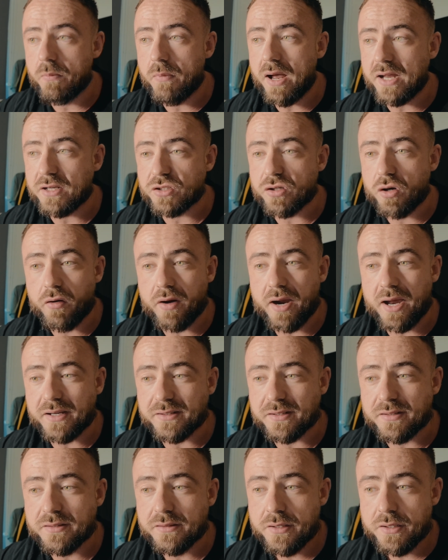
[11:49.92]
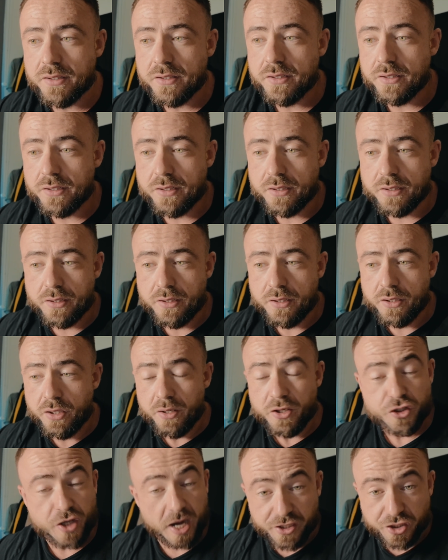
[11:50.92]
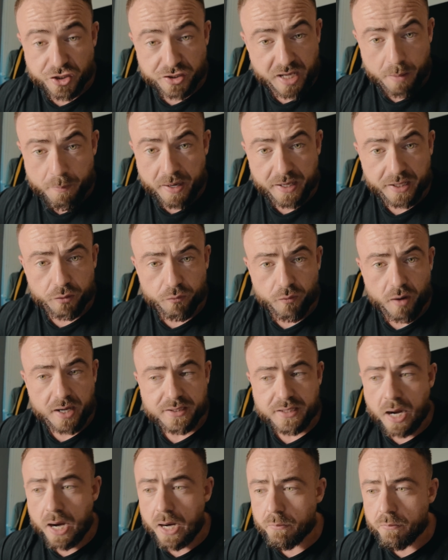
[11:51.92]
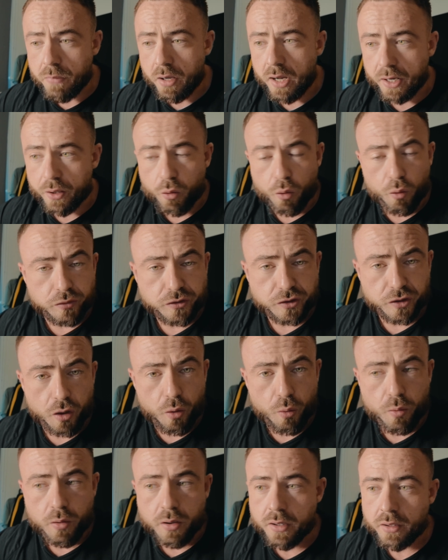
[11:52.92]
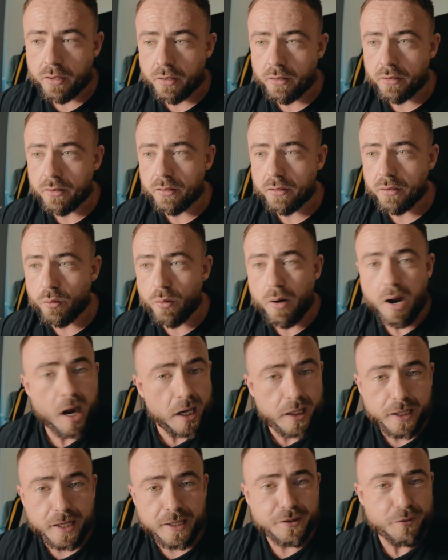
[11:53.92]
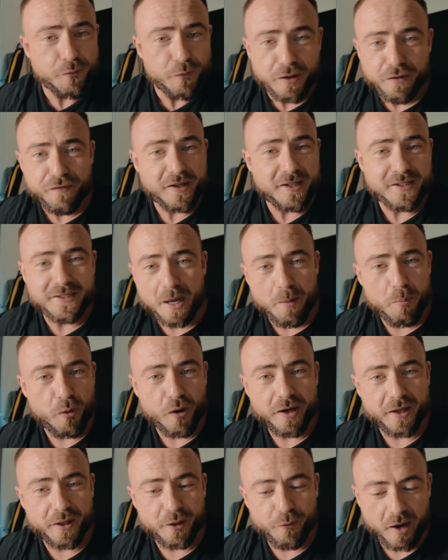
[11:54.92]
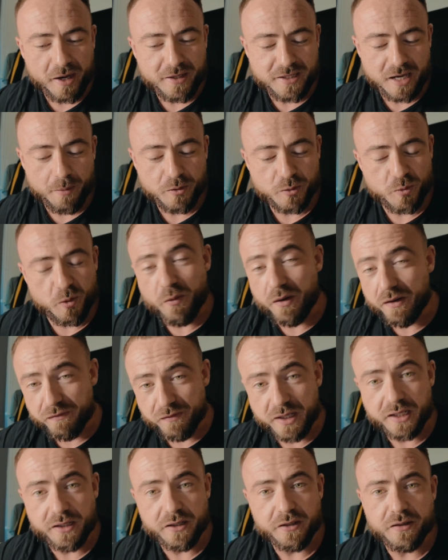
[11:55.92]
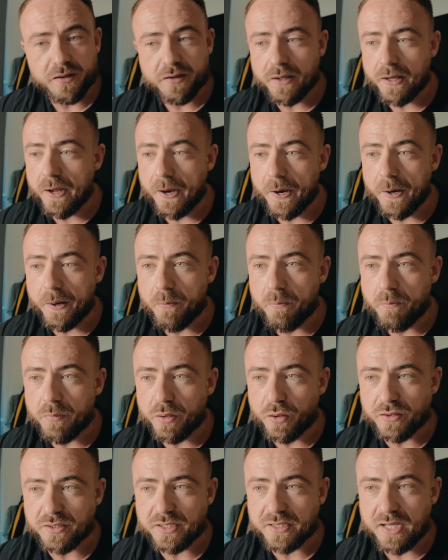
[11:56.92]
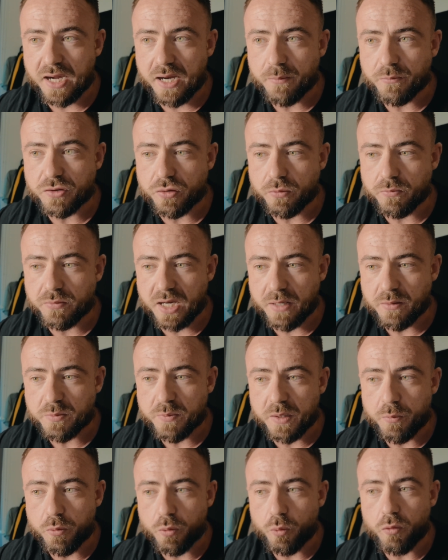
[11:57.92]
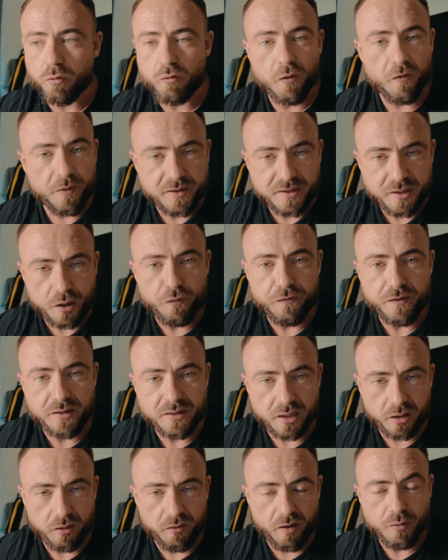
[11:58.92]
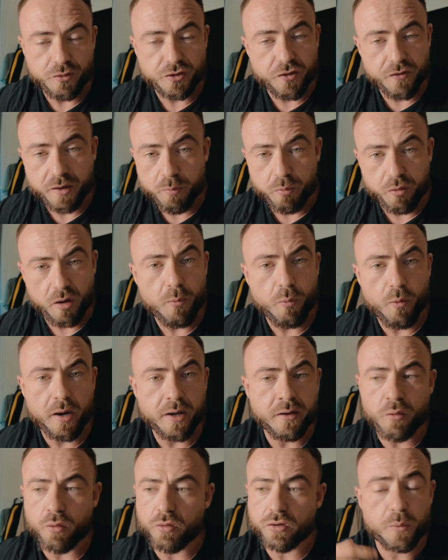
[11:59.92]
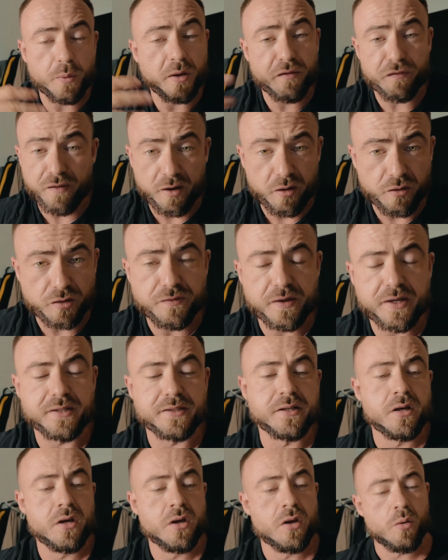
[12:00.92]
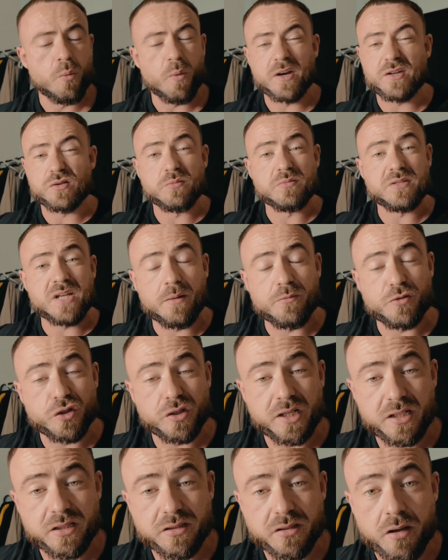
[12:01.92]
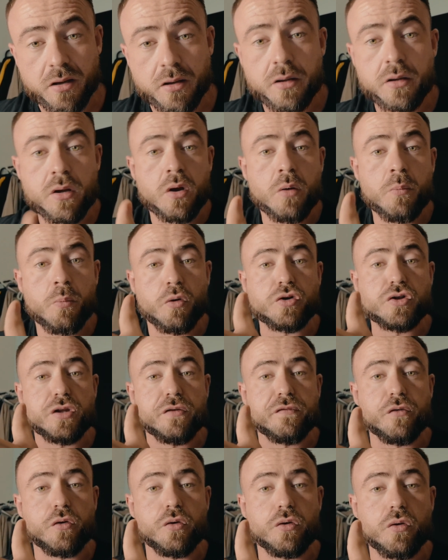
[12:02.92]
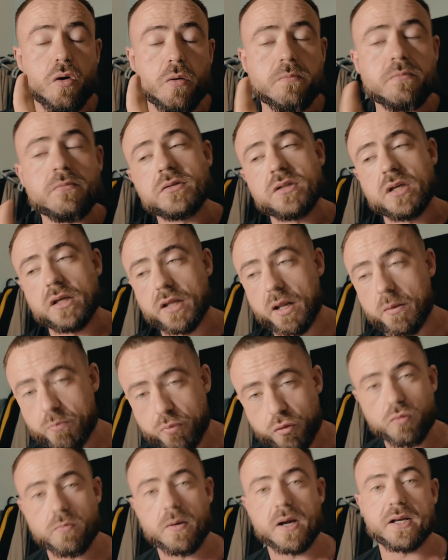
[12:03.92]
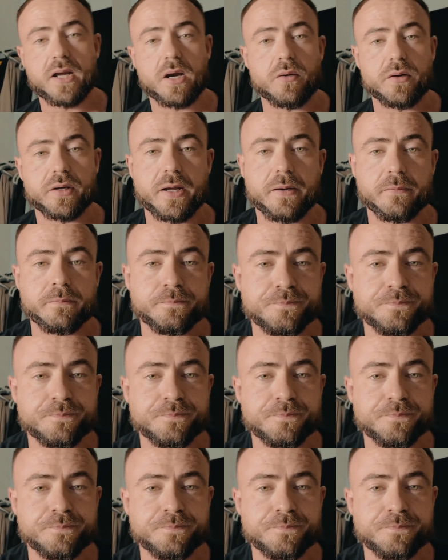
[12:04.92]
as long as changes get made at the right time, and also little high days and refeeds get put in at the right time as well if needed, because sometimes people will run themselves into the ground during a prep or doing a fat loss phase, when sometimes you need to push the food up to then pull back down again.